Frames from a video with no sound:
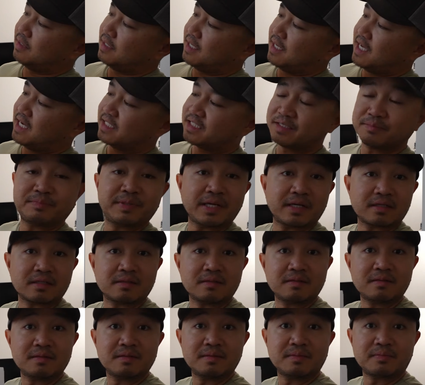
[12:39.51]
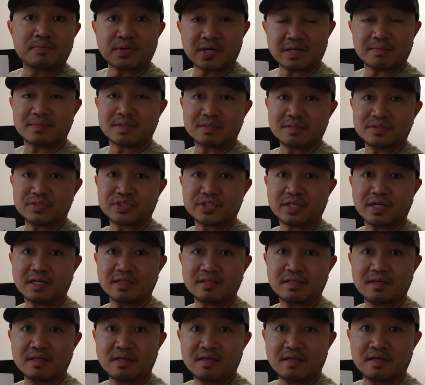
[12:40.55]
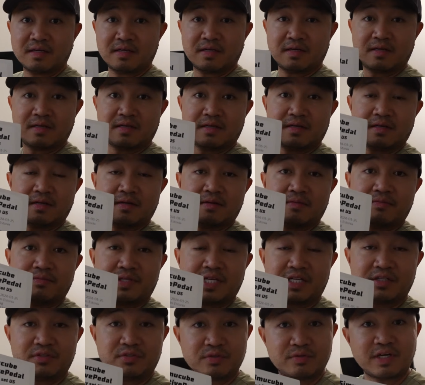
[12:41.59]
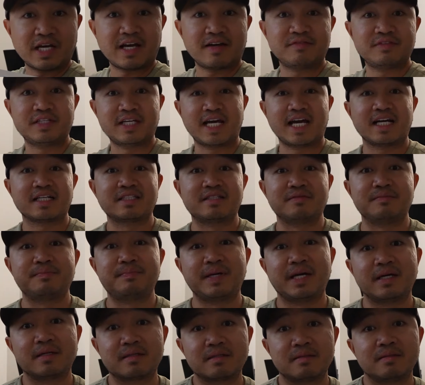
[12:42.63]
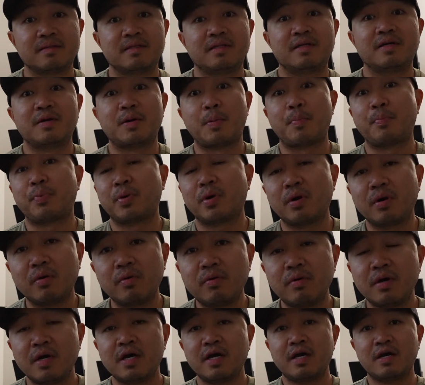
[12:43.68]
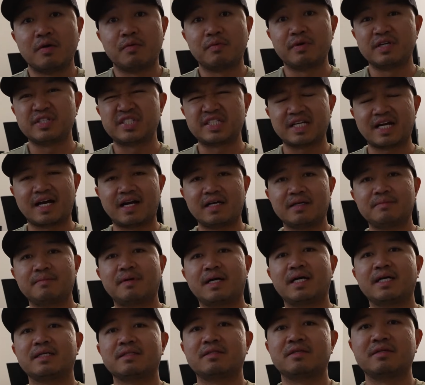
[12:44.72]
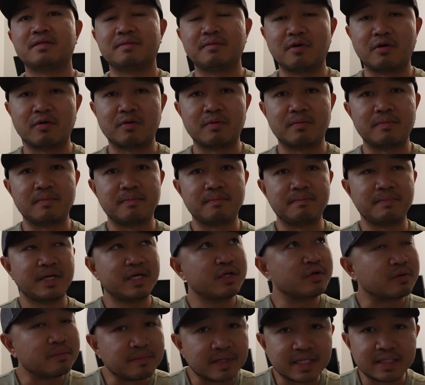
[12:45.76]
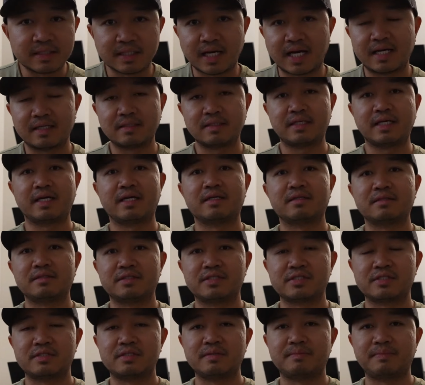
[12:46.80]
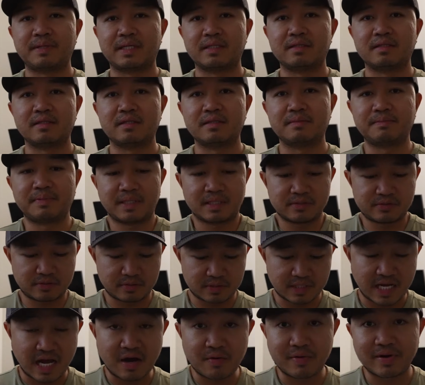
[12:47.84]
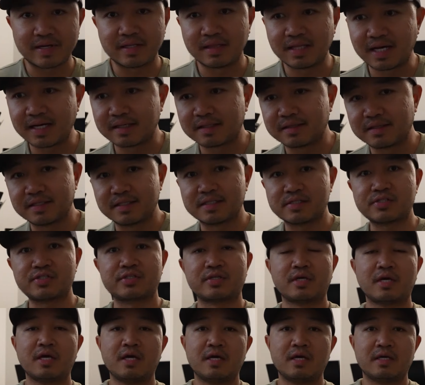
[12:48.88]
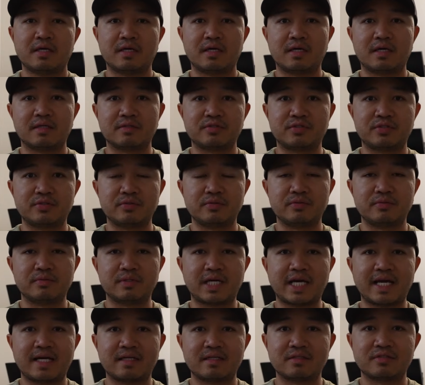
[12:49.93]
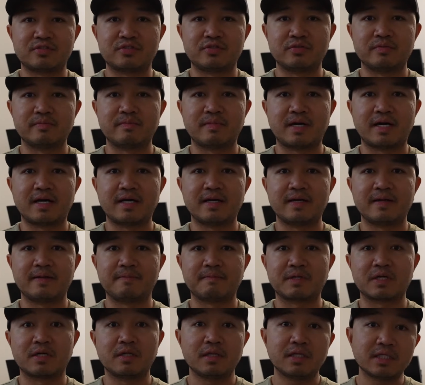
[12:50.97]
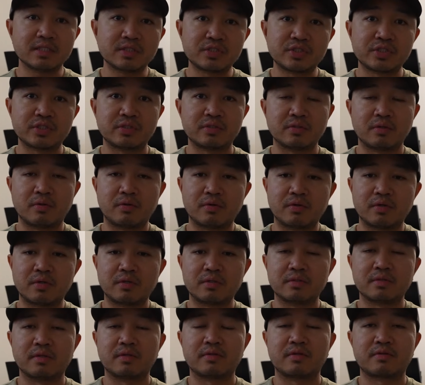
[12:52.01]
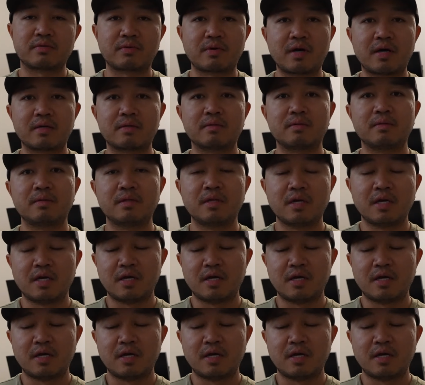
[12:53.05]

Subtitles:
Active Pedal primary set. They do have the Active Pedal Pro, which I might or may not get, just depends on how I like this, to add it to my clutch or throttle.